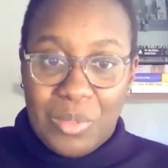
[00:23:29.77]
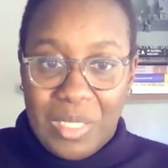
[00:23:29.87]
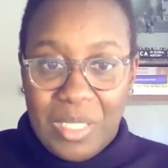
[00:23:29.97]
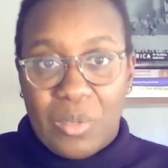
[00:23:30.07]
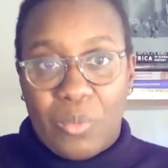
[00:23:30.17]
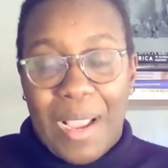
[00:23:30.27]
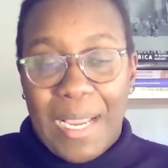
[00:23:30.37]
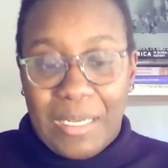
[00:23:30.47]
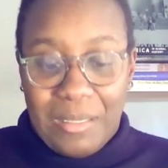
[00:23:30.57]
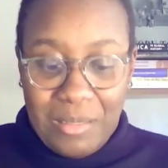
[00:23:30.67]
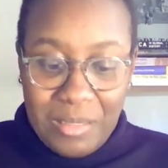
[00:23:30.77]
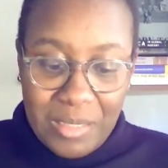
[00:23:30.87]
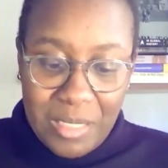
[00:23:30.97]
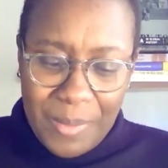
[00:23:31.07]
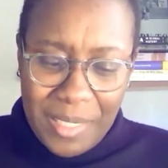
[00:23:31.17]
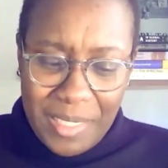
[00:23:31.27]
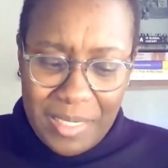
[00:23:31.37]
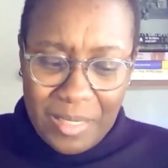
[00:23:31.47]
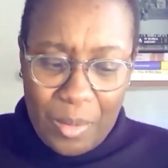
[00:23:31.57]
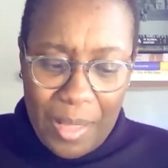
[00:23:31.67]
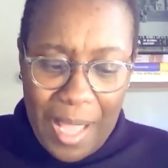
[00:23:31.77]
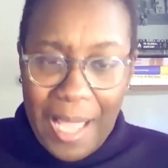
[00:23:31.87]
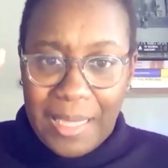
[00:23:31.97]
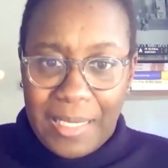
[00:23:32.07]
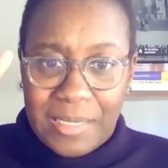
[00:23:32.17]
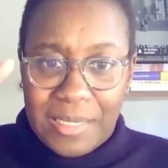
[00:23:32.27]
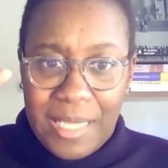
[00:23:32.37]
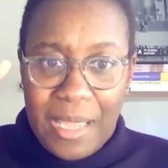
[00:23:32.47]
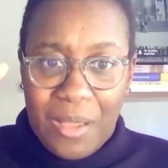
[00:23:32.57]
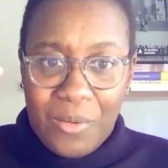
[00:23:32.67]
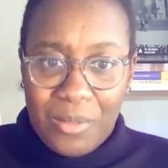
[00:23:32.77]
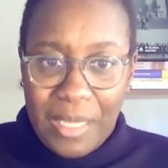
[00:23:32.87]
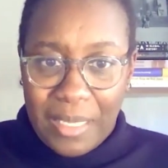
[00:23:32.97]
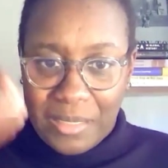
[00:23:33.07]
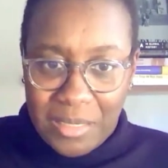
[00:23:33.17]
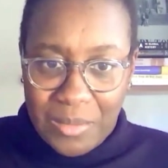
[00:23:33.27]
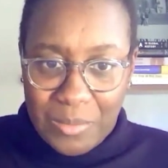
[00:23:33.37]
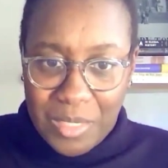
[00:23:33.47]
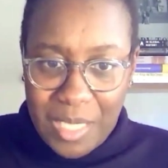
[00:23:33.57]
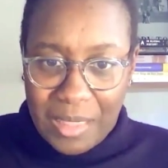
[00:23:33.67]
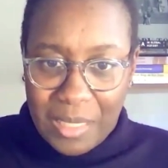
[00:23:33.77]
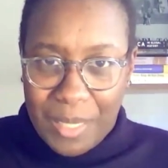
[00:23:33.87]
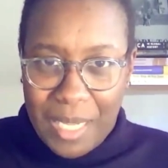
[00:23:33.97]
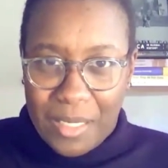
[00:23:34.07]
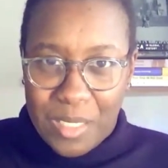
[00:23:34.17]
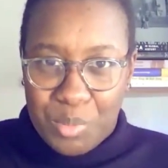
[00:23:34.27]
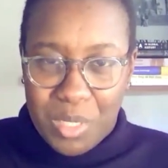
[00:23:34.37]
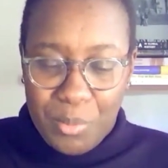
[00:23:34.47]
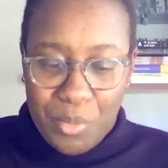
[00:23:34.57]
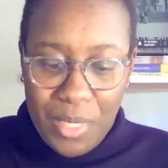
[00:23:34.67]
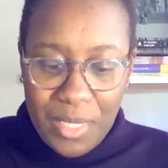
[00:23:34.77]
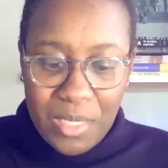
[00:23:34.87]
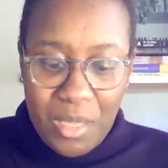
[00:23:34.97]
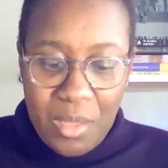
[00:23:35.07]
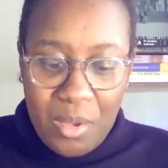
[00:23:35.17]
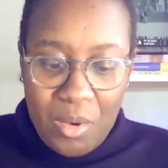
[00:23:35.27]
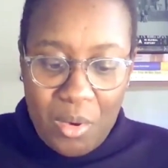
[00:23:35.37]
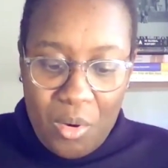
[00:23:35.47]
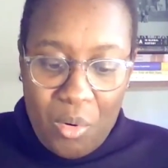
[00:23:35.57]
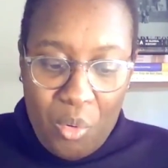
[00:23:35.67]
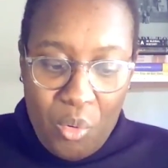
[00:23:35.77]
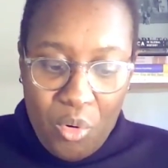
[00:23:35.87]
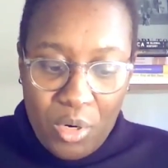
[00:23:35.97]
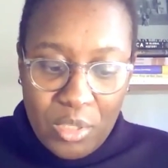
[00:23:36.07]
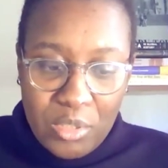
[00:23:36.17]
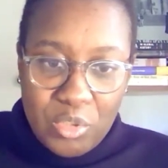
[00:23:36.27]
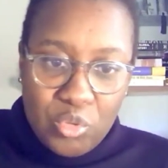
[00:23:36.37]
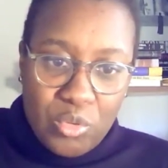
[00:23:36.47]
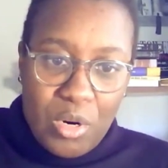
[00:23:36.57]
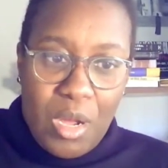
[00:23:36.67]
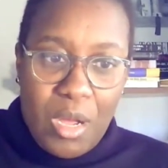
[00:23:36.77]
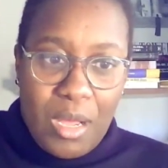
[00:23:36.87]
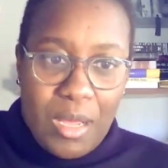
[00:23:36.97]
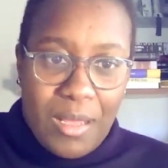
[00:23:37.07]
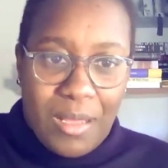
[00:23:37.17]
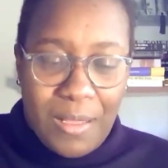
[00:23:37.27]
either write some of these highlights down, like just jot them down as bullet points, or draw